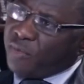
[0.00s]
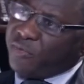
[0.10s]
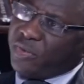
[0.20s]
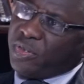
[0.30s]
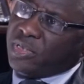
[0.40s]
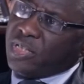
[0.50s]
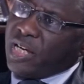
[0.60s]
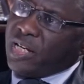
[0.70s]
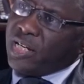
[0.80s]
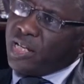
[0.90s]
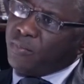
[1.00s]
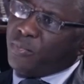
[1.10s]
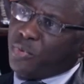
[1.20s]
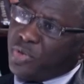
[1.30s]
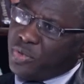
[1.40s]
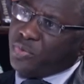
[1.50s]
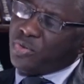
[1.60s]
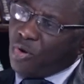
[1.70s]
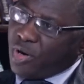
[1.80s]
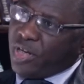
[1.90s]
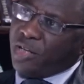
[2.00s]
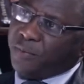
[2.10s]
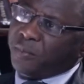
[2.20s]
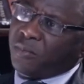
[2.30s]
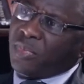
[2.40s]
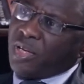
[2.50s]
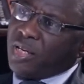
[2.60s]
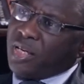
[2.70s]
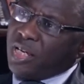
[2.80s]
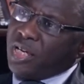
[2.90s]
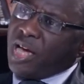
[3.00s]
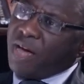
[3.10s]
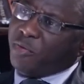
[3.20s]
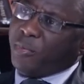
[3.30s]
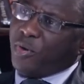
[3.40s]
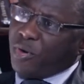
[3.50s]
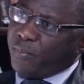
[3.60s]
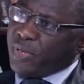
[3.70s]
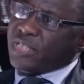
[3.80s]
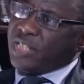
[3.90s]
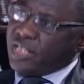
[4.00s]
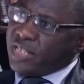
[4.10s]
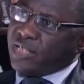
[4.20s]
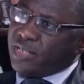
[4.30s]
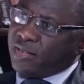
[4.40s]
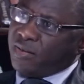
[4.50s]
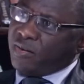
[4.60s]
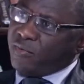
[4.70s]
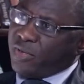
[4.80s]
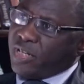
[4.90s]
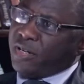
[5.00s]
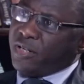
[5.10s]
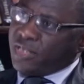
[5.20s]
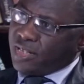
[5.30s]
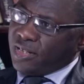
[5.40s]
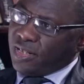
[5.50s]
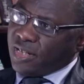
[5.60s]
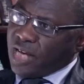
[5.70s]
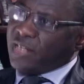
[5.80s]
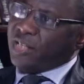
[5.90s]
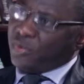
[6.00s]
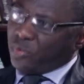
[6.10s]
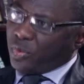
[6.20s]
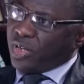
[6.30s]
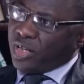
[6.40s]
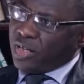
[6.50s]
field and then produce oil, they have to be compensated for the risk that they took